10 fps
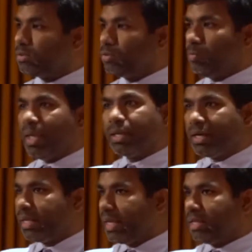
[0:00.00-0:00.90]
So
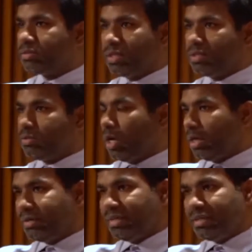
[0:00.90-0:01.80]
pancreatic cancer is
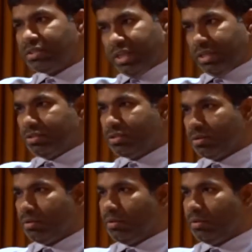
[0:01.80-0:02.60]
not at that stage.